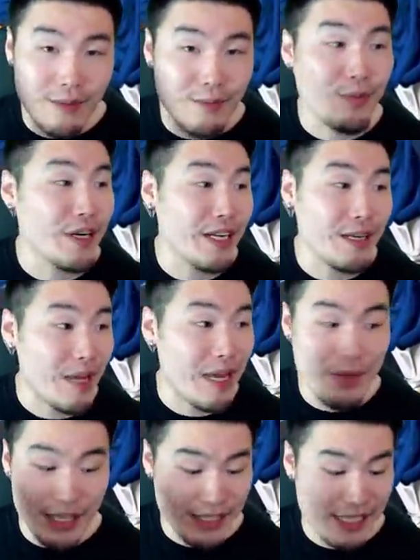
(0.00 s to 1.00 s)
bring
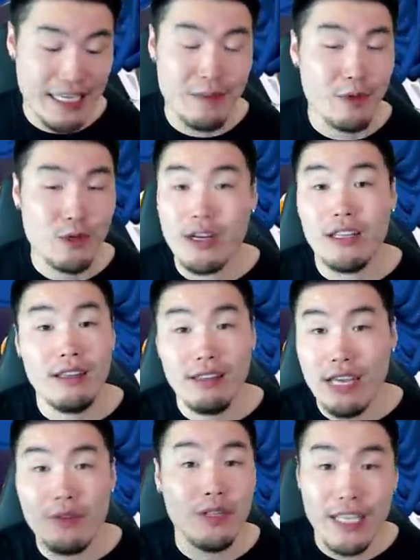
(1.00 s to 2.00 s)
maybe a team you're trying to
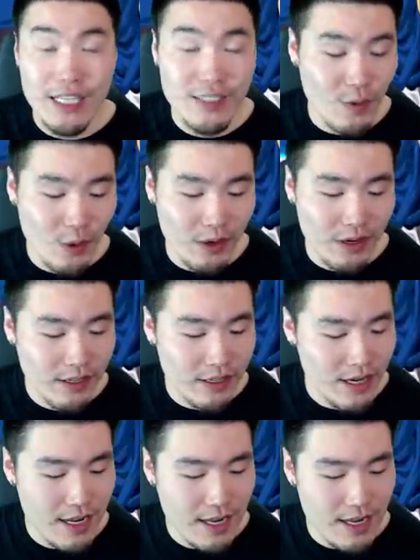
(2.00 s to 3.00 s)
level links for,
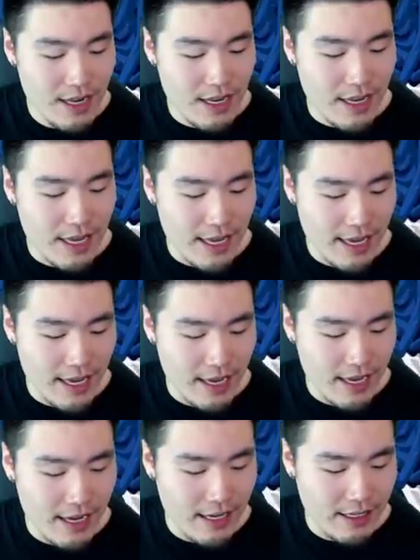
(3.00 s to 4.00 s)

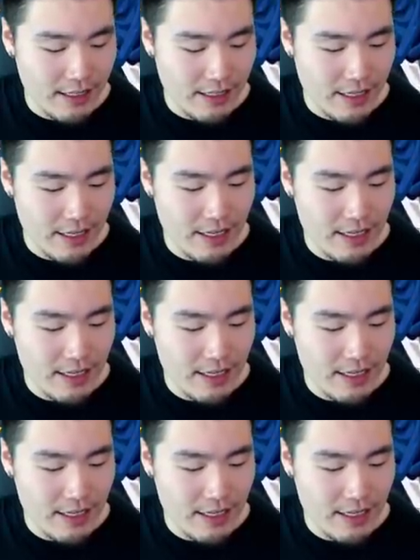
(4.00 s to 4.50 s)
and